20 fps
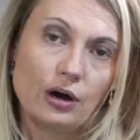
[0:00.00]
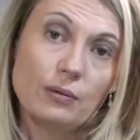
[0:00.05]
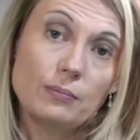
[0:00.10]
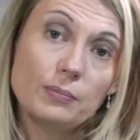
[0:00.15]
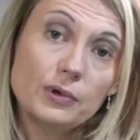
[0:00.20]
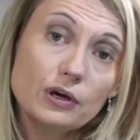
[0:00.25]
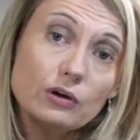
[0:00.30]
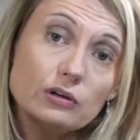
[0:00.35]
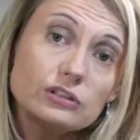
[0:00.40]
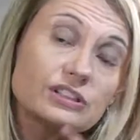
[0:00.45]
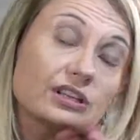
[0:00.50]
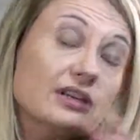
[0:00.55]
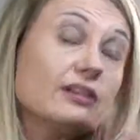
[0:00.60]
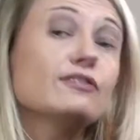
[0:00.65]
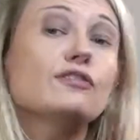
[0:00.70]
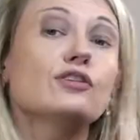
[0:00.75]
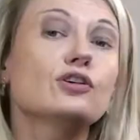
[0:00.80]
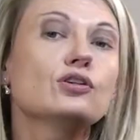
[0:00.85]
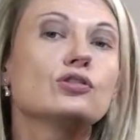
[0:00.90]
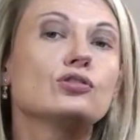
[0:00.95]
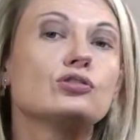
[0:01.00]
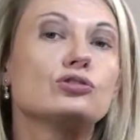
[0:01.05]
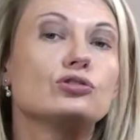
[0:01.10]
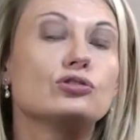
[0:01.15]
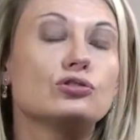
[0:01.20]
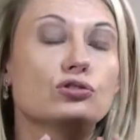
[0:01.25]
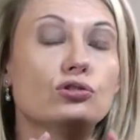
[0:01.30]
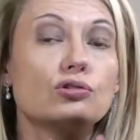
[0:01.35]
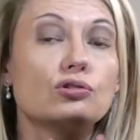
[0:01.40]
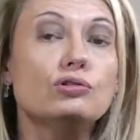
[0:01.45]
Because if you
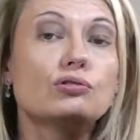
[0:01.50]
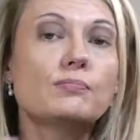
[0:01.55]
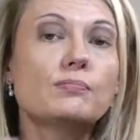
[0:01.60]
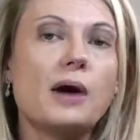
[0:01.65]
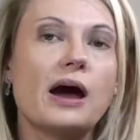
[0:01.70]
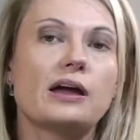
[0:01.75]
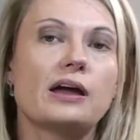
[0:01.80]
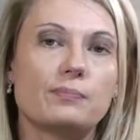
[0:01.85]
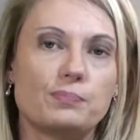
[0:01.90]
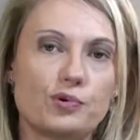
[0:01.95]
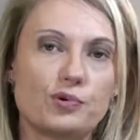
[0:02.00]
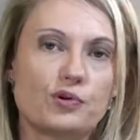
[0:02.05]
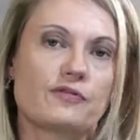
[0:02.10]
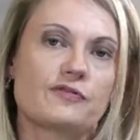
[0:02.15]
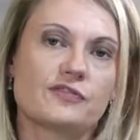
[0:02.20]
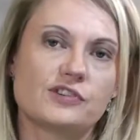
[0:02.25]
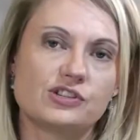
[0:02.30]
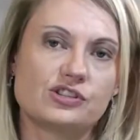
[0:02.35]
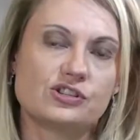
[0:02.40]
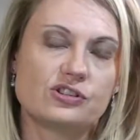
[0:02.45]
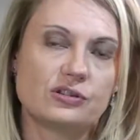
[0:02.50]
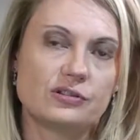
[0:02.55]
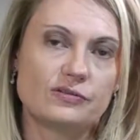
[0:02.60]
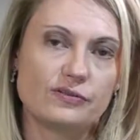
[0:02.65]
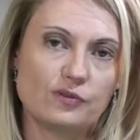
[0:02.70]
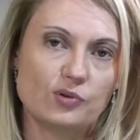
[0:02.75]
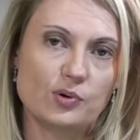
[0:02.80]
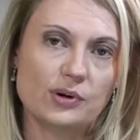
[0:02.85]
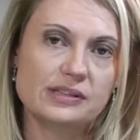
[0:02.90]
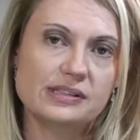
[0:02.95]
do make provision
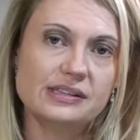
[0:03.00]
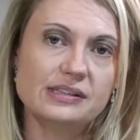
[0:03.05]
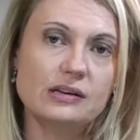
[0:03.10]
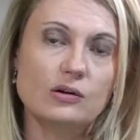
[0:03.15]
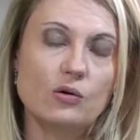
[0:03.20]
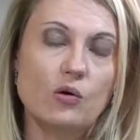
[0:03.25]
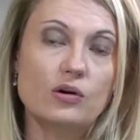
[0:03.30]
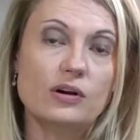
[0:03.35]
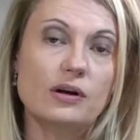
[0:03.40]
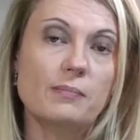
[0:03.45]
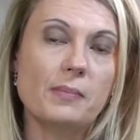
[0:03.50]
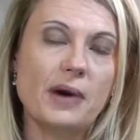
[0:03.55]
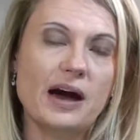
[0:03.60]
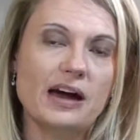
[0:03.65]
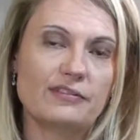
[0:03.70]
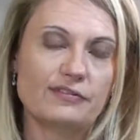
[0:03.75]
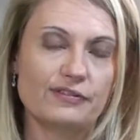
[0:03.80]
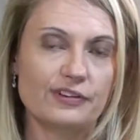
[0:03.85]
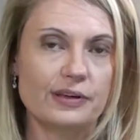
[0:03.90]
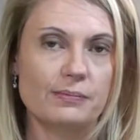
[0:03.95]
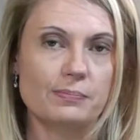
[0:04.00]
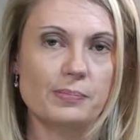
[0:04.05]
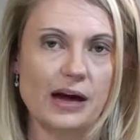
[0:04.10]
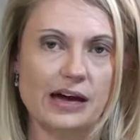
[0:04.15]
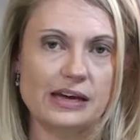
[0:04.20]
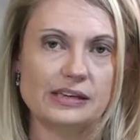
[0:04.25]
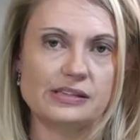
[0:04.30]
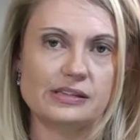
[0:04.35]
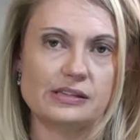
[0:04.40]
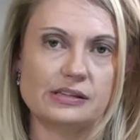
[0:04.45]
for it on a monthly
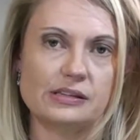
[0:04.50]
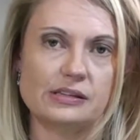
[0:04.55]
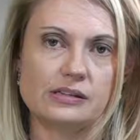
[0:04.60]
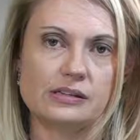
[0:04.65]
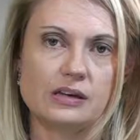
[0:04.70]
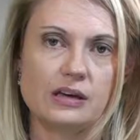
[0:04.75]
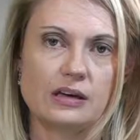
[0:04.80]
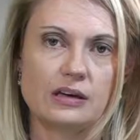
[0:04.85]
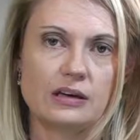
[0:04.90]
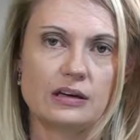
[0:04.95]
basis,